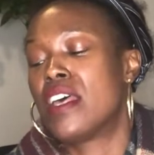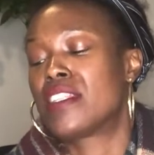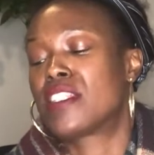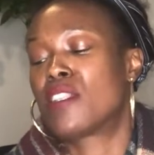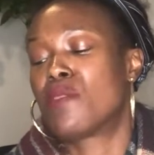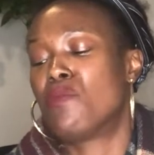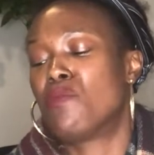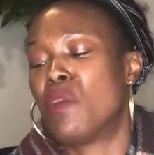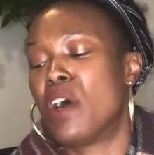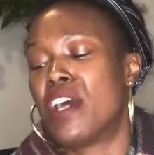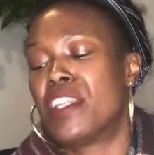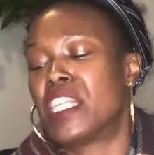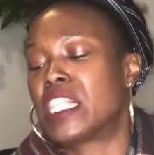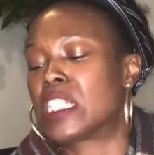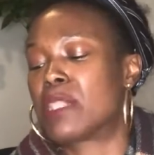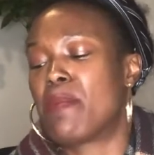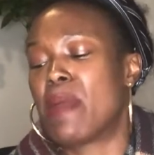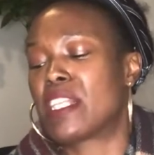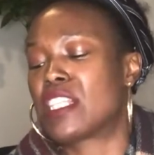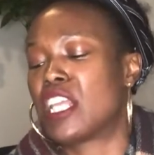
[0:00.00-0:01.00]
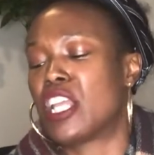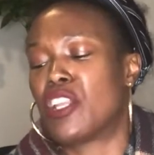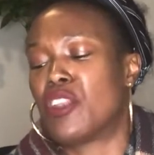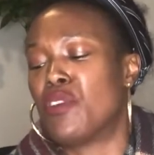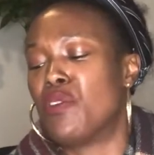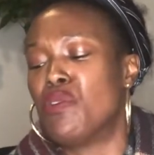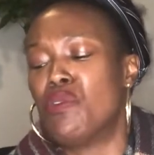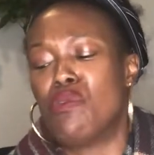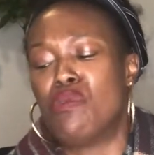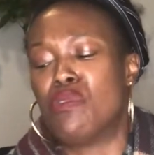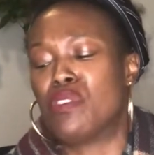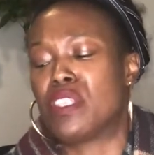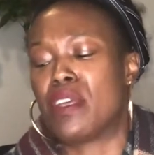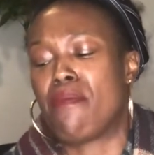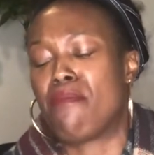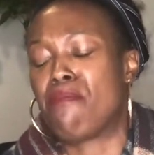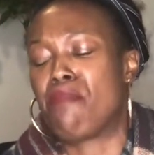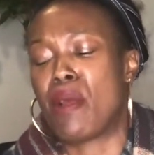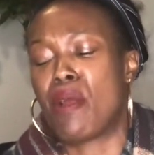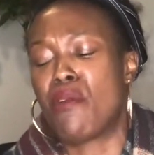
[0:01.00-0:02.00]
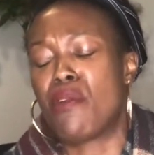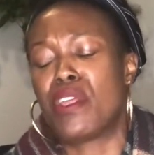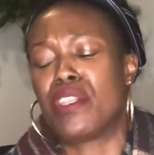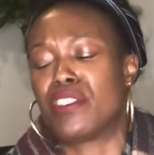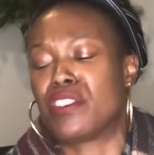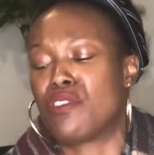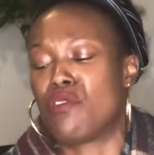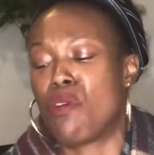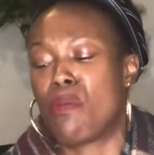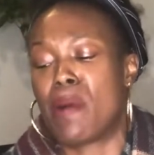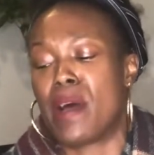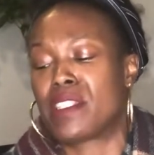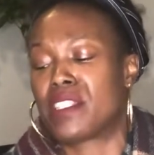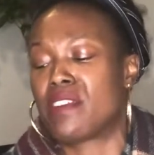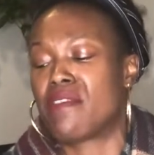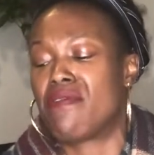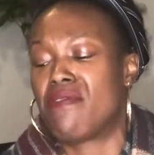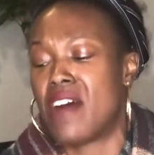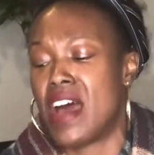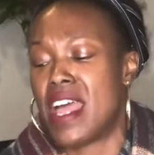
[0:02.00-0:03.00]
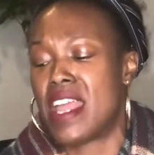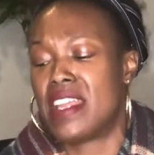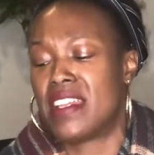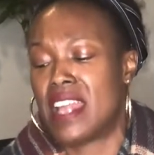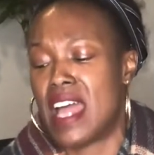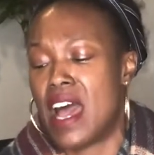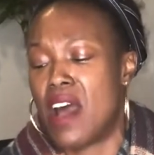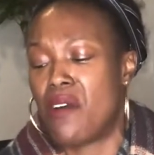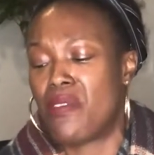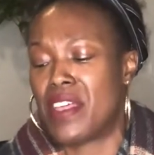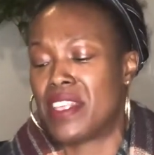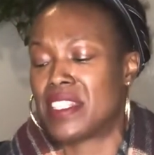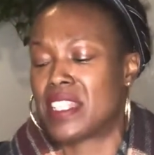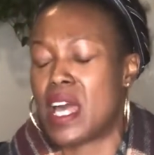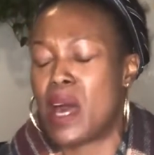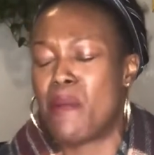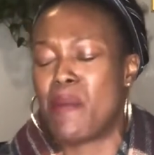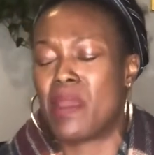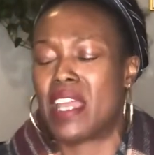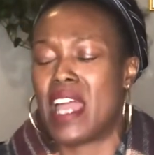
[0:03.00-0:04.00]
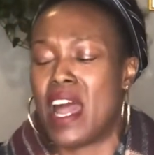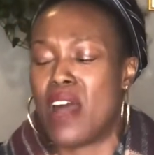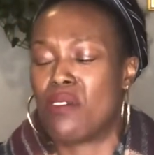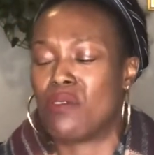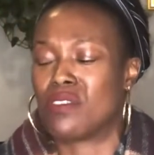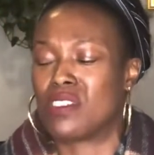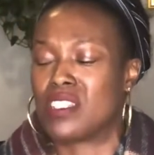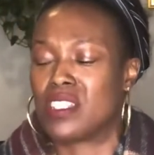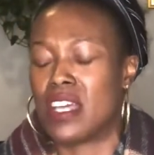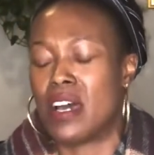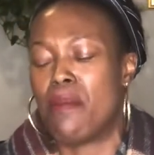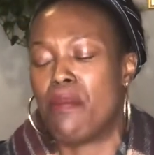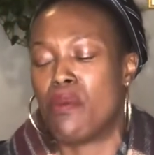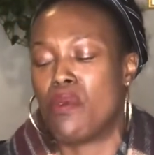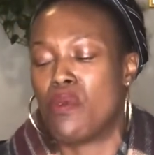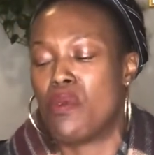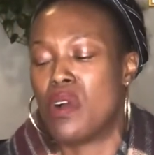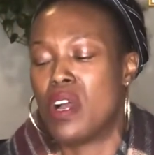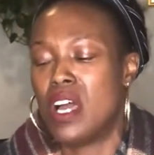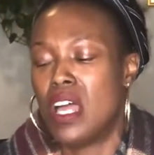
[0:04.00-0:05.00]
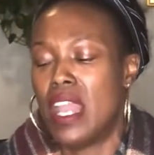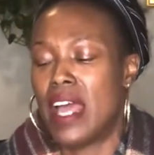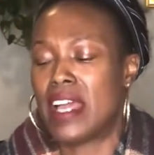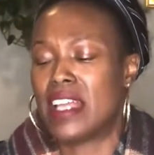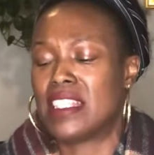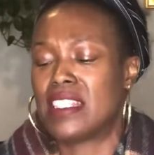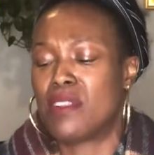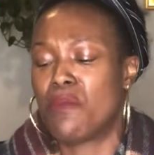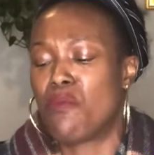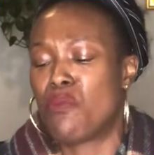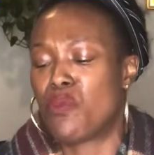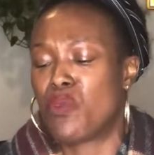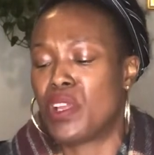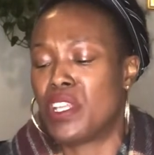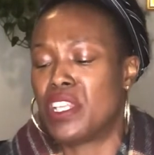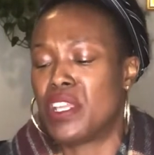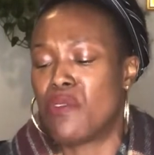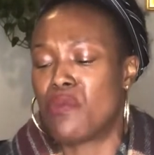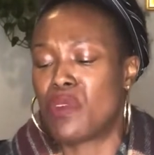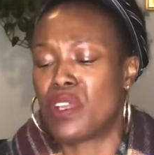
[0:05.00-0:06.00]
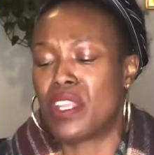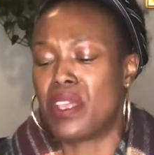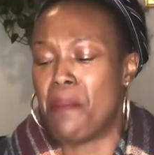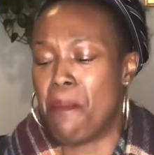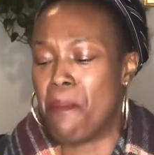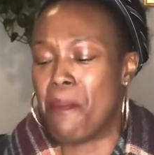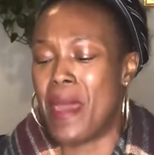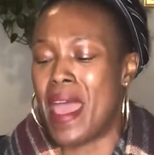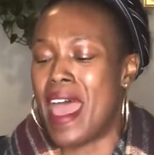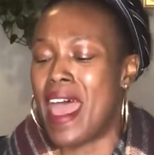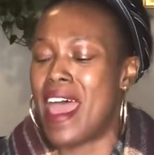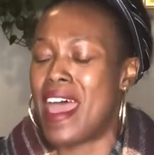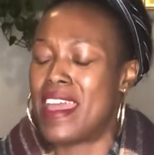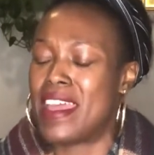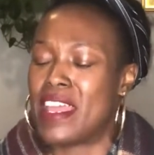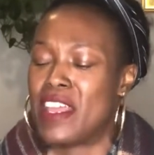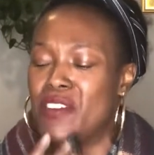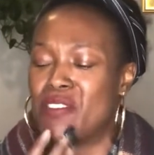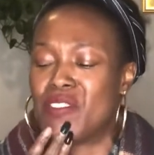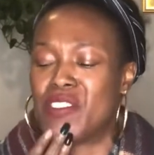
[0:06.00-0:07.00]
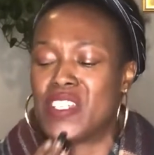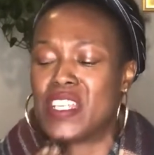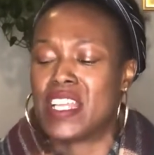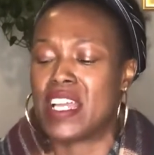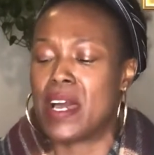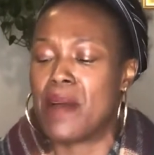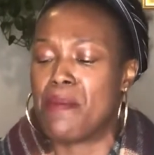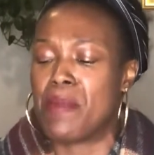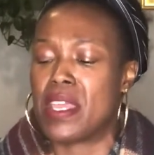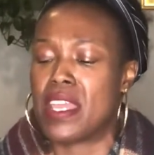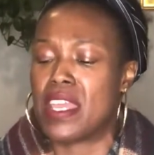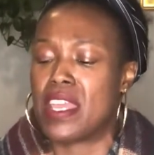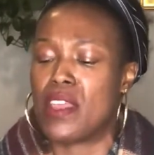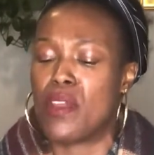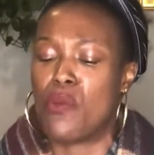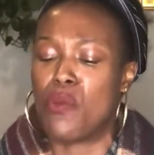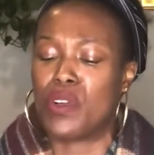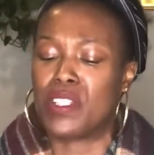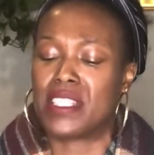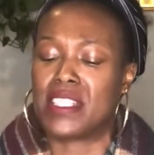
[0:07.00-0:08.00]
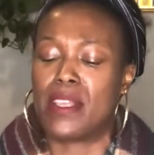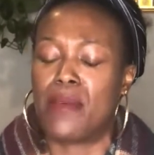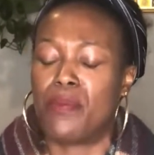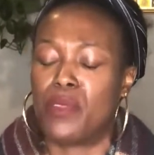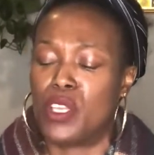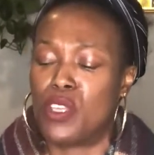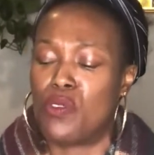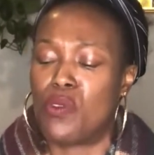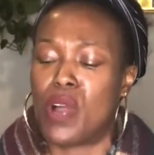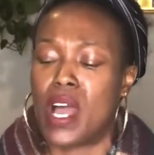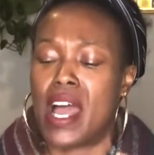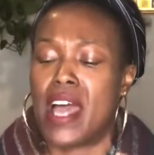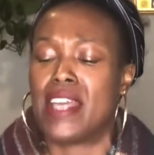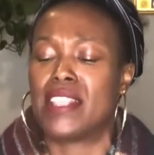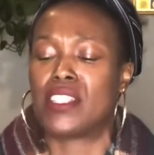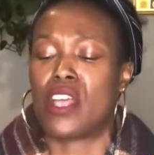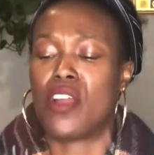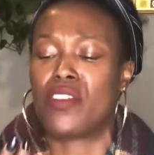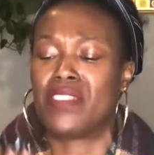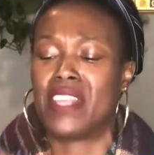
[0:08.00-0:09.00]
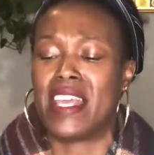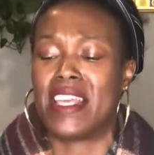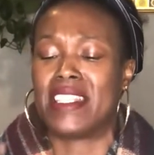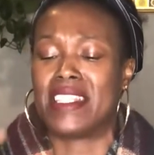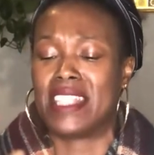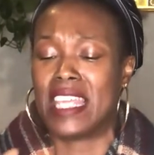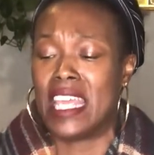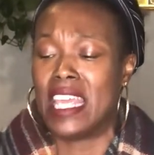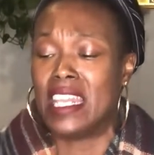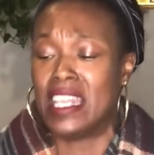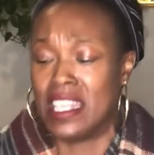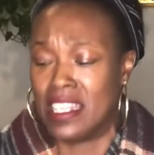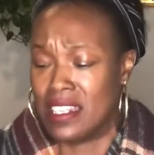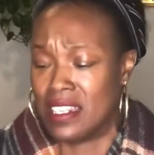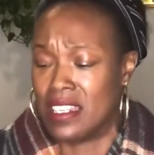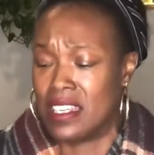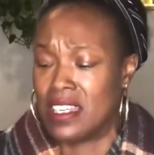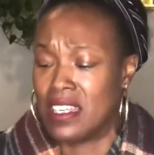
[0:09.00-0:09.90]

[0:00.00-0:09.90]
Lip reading: some unexpected news of burdens you're about to find out. That's coming out double. Like it's some really, really bad energy coming in with something you guys are that is hidden.